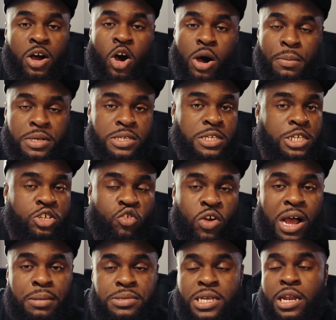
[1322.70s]
comment,
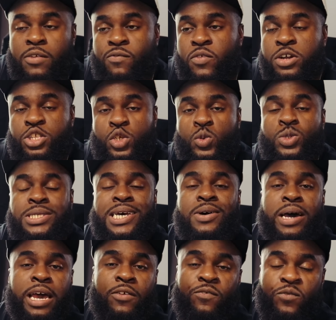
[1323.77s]
subscribe, tell a friend to tell
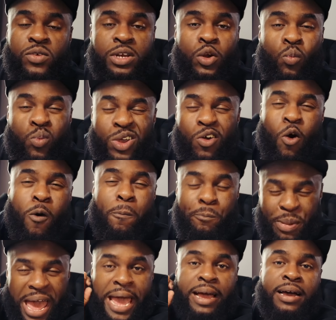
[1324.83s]
a friend that we are
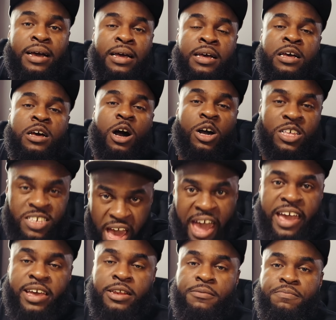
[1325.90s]
back
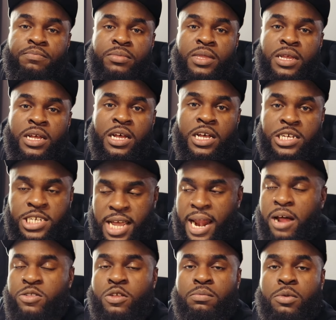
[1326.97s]
again. Shout
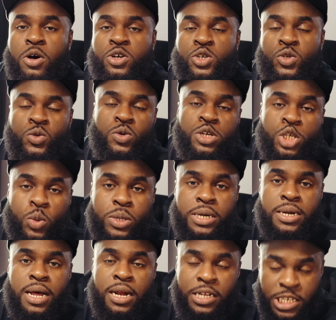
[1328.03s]
out to Marshalls on the
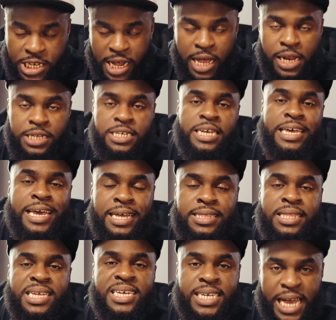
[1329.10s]
$20 challenge and
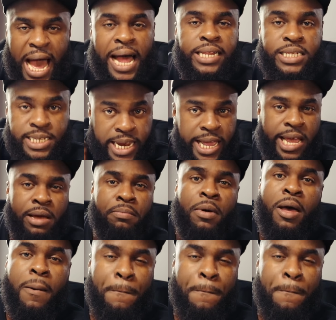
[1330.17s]
hit the goddamn